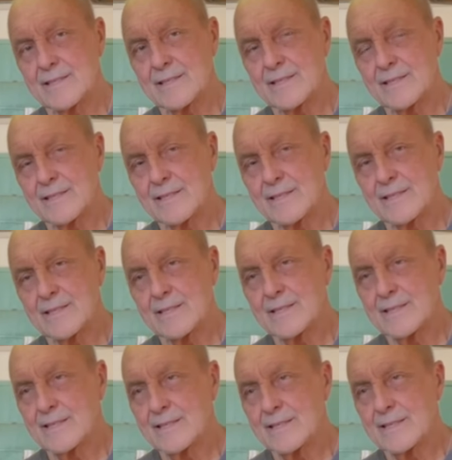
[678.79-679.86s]
Monday.
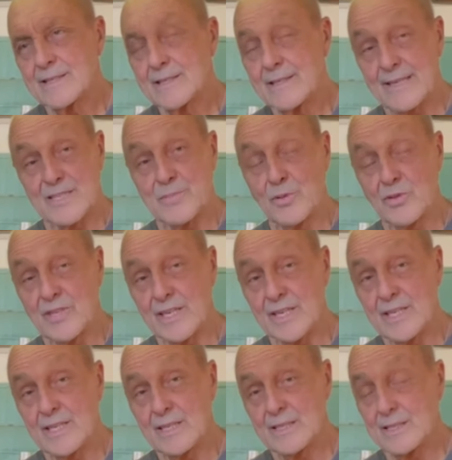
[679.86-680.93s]
Next
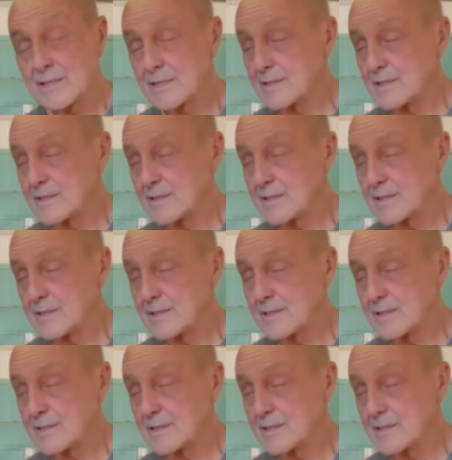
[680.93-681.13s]
Monday? Mm.